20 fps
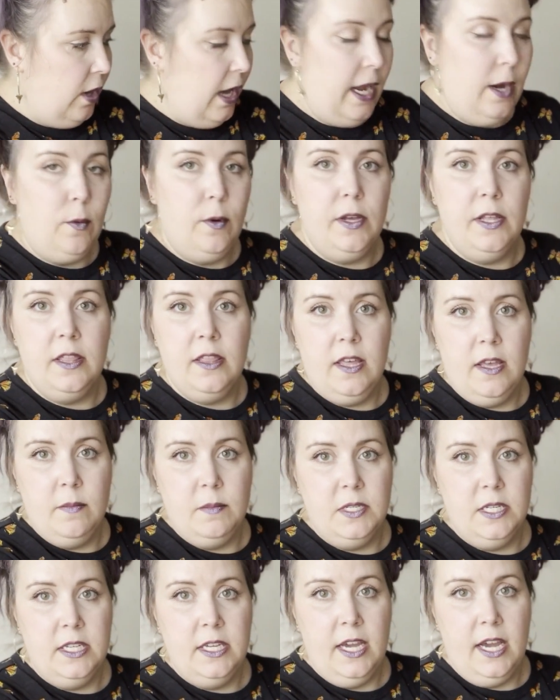I want them
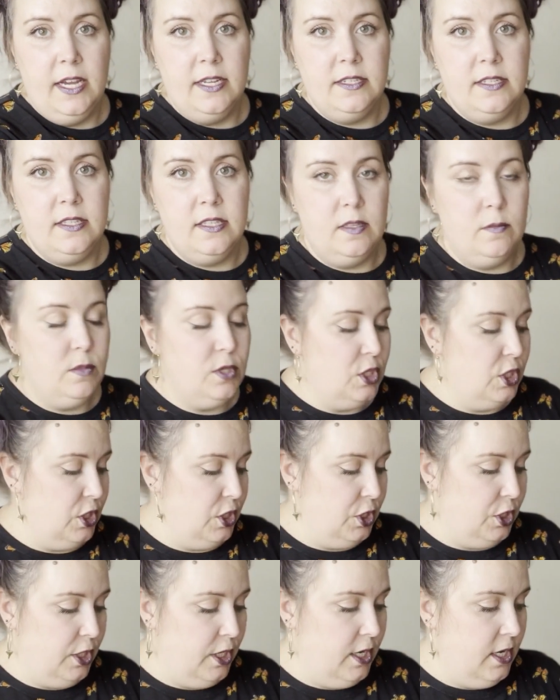to guess the
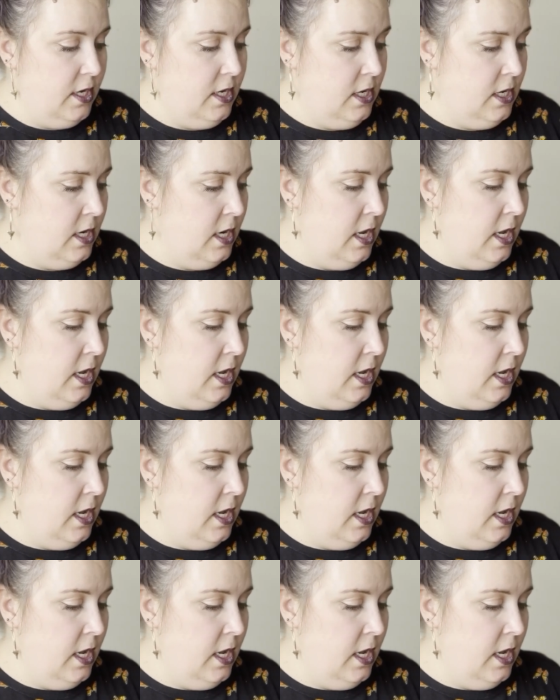magician,